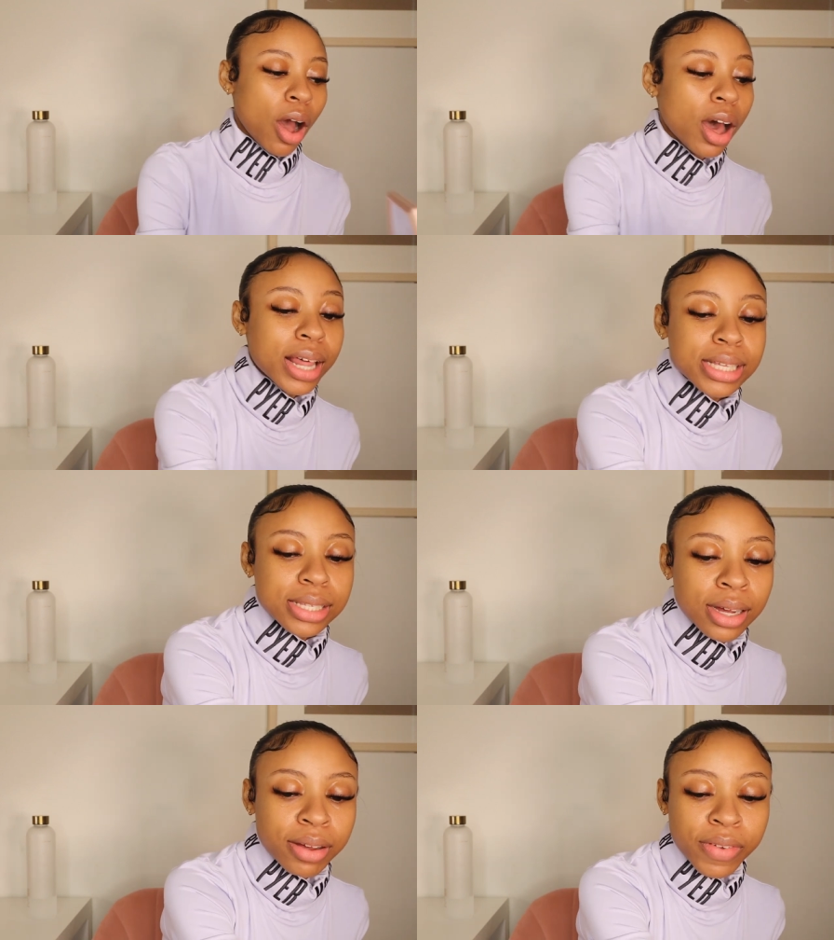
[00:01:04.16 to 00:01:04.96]
all that
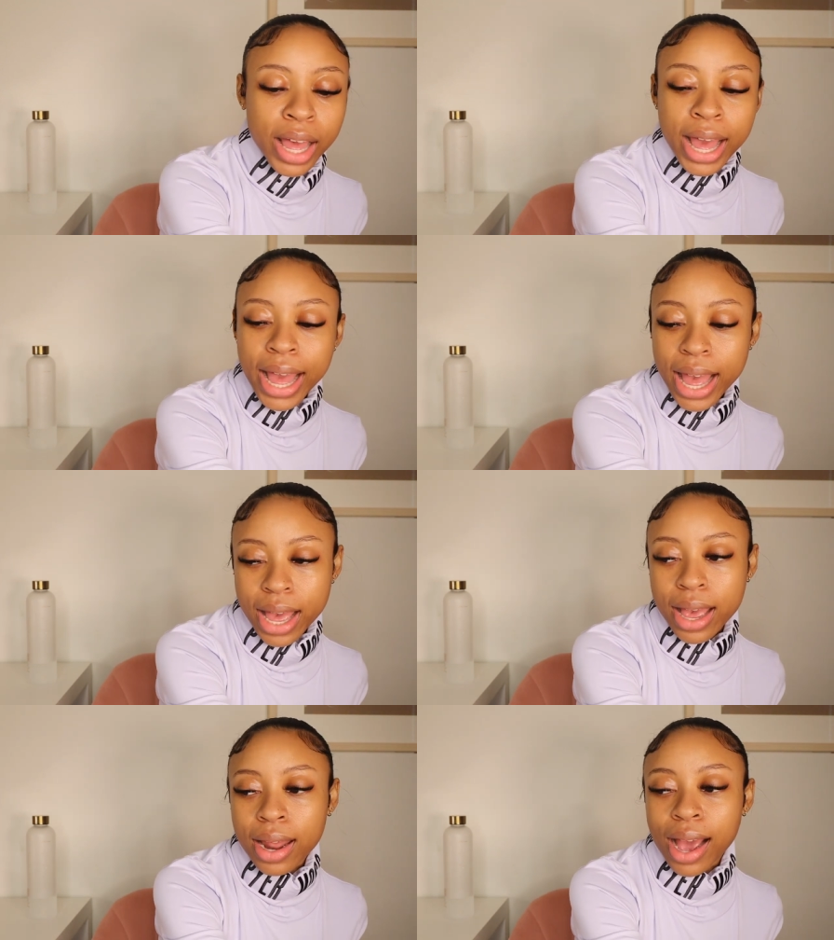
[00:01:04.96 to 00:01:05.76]
stuff.
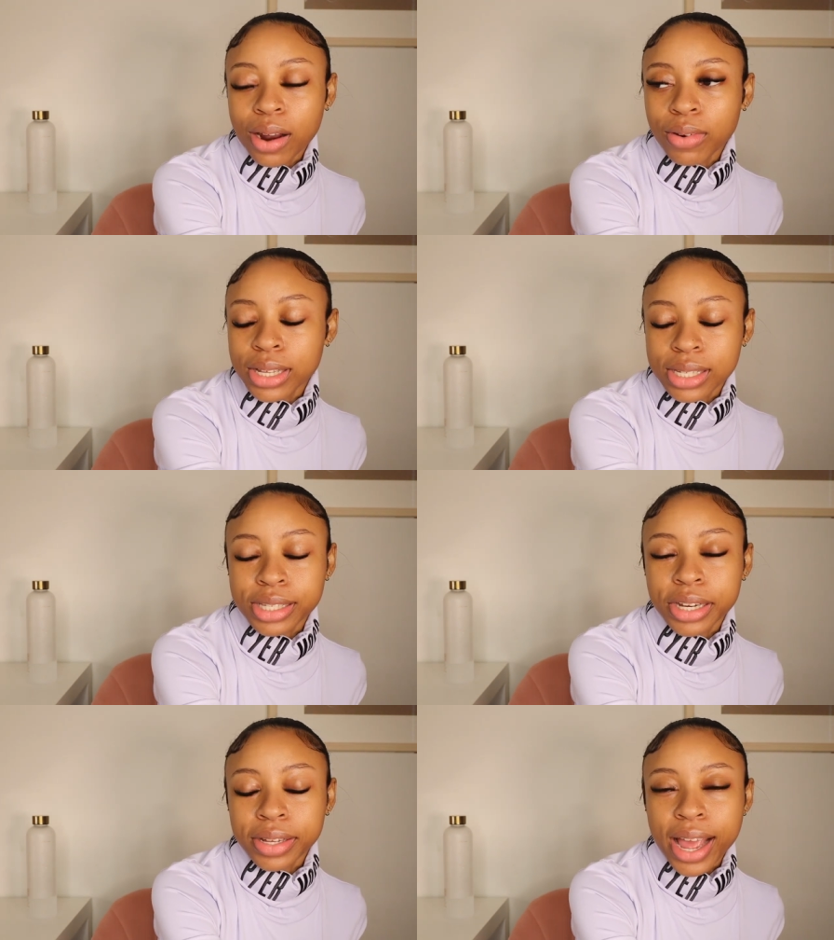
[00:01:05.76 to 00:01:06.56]
And I don't
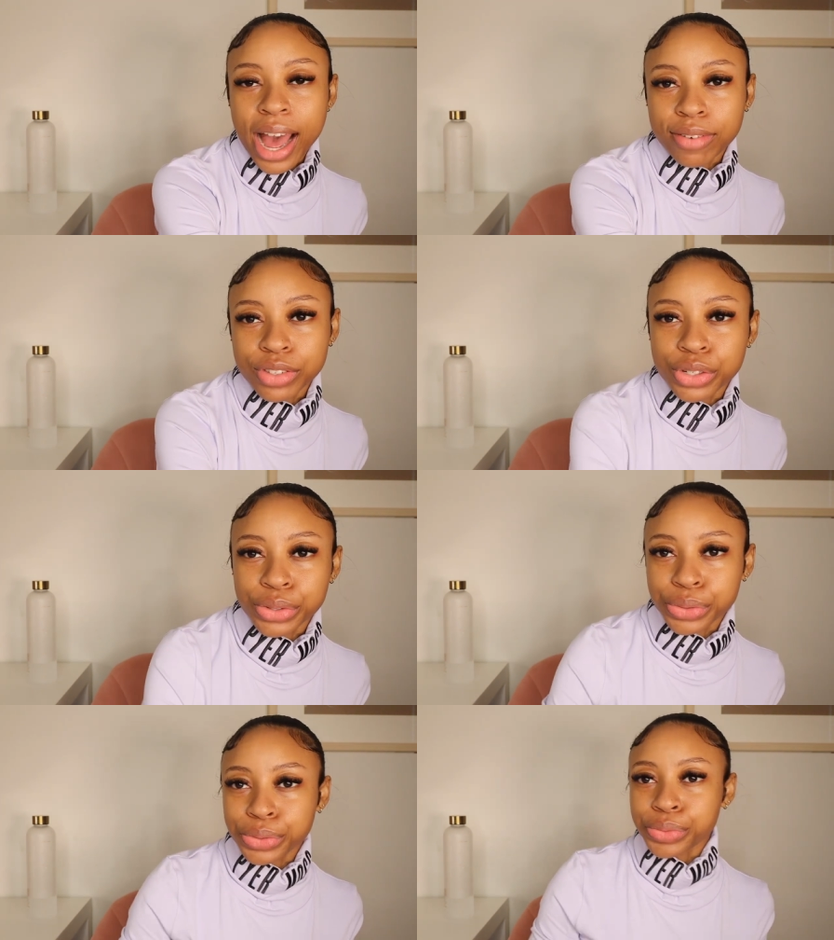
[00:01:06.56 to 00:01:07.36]
necessarily have
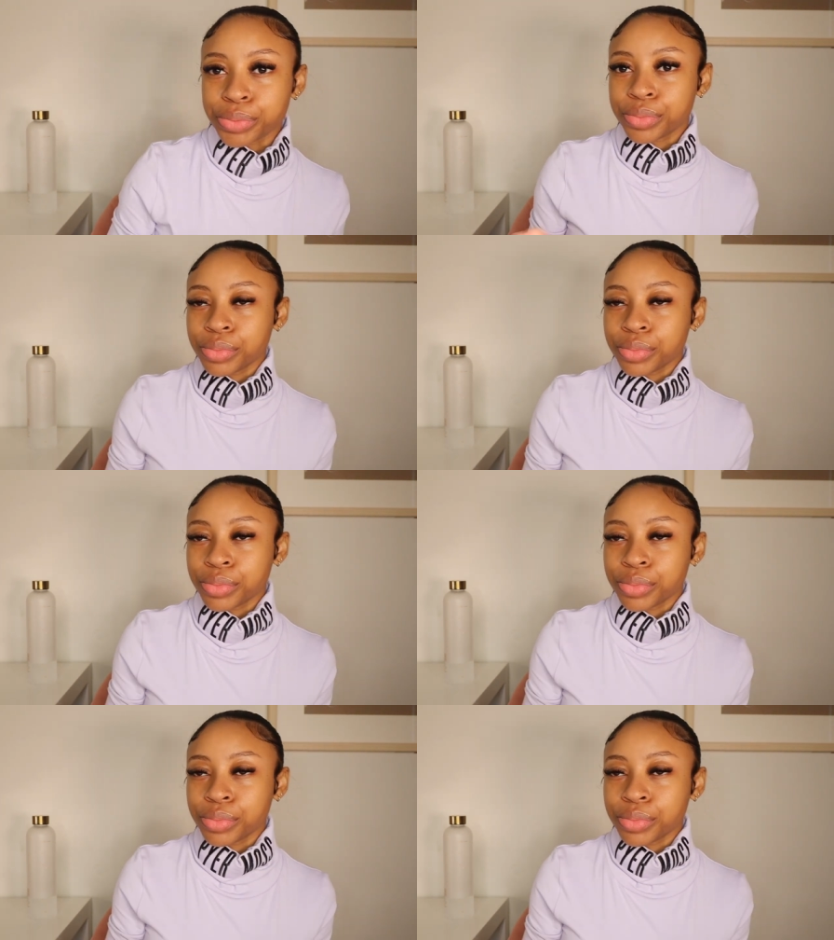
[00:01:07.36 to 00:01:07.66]
to